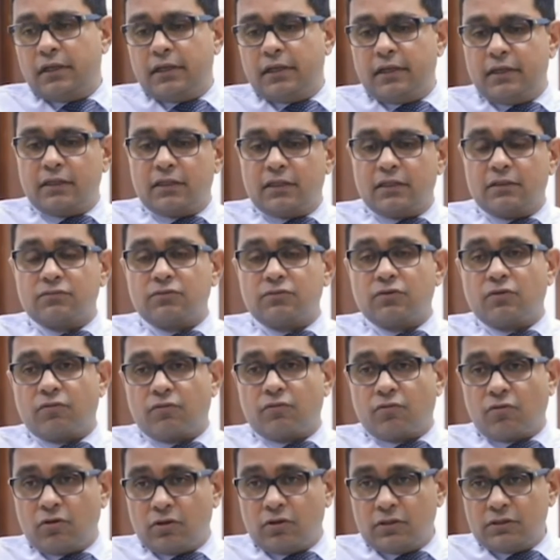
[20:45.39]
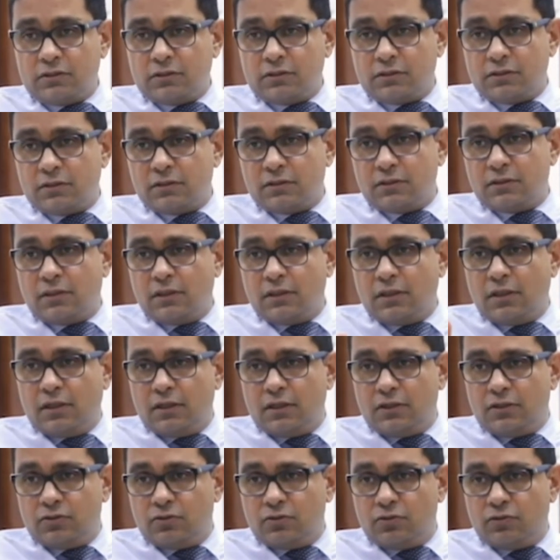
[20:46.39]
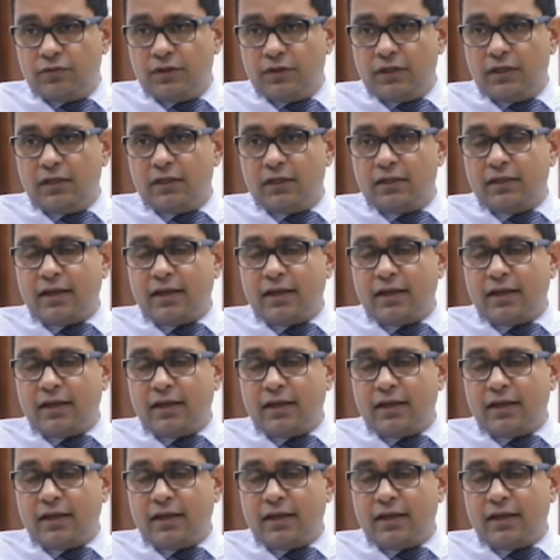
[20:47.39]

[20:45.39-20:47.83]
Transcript: In terms of cost, you will